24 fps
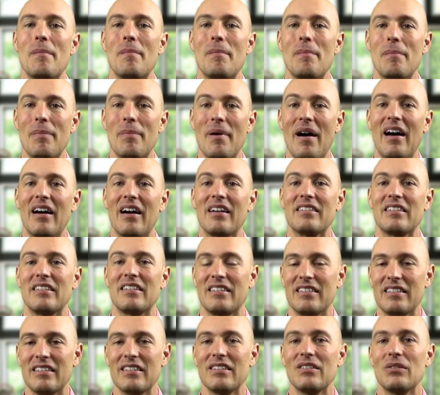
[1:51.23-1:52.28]
but in
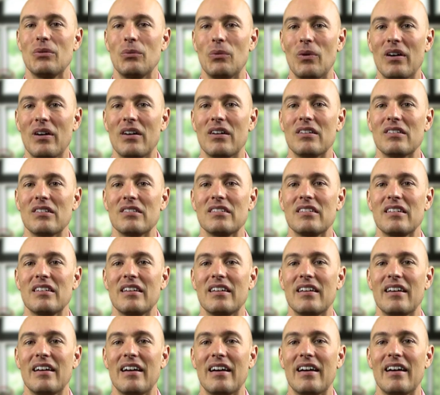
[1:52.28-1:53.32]
this world,
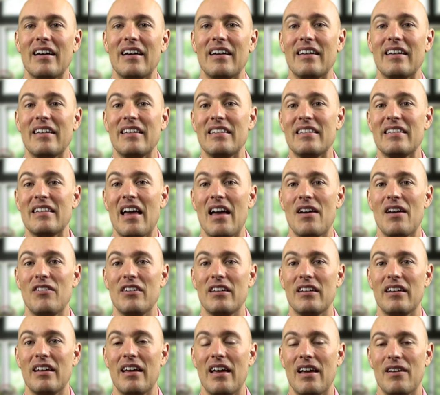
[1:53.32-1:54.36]
it is
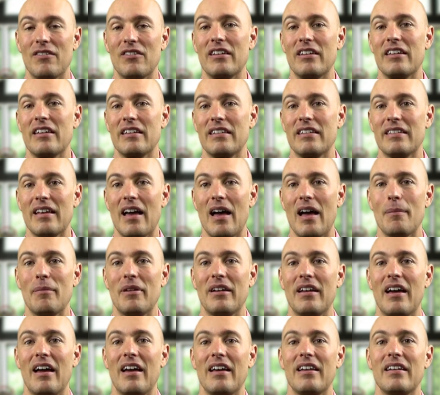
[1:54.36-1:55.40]
heavily
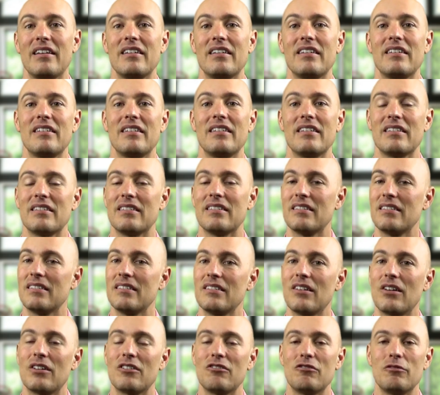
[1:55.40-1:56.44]
contaminated. A
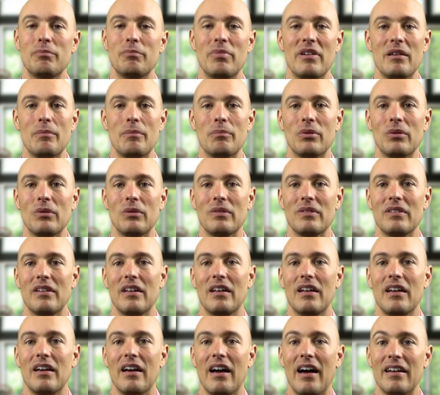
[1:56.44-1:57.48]
lot of people
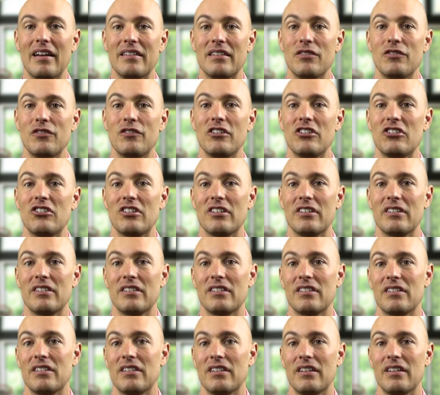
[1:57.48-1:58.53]
are
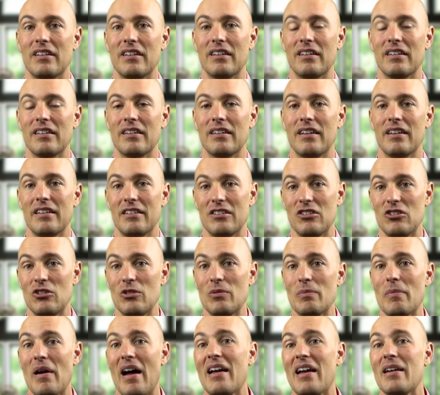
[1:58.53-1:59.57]
deficient, and you
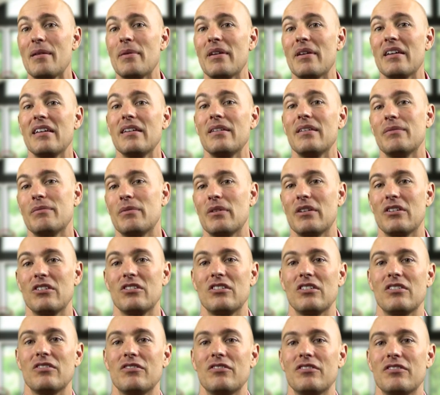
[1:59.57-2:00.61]
may be because
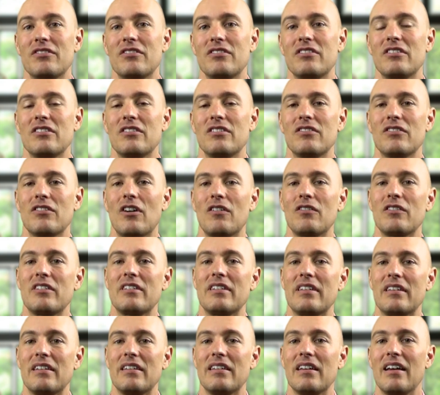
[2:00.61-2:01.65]
you've
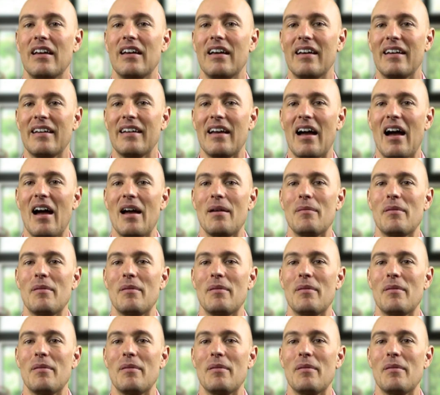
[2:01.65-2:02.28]
obviously came